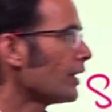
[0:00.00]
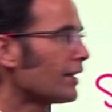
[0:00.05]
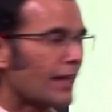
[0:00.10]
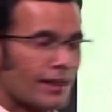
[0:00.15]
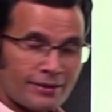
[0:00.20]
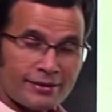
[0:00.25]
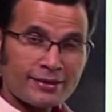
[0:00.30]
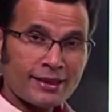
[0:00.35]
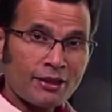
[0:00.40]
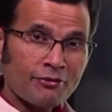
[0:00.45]
it
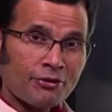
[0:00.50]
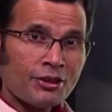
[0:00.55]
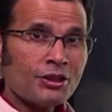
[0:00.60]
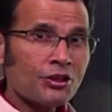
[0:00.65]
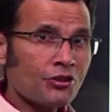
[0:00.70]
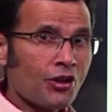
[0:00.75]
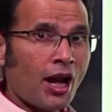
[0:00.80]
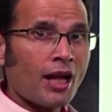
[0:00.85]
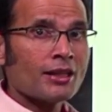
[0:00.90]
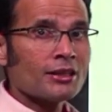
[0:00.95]
has
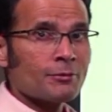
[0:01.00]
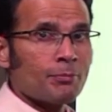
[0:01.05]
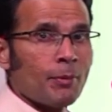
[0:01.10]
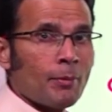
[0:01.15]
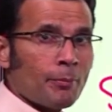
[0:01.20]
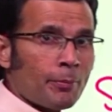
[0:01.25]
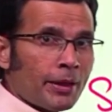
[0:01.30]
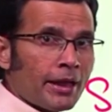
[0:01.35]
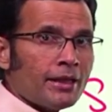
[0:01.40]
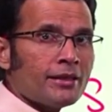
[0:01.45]
seven
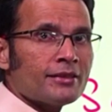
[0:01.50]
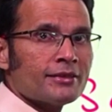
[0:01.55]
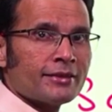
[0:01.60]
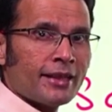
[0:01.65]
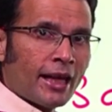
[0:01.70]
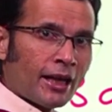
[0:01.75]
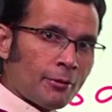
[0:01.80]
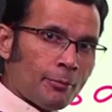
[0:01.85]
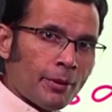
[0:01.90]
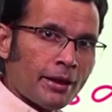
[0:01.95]
transmembrane
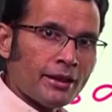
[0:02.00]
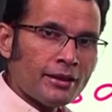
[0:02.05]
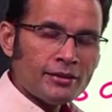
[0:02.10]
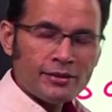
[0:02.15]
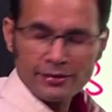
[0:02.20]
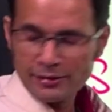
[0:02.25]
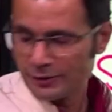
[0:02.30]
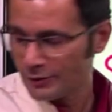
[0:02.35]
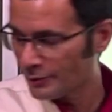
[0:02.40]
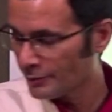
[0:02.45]

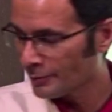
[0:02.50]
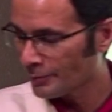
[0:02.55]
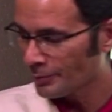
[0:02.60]
segments.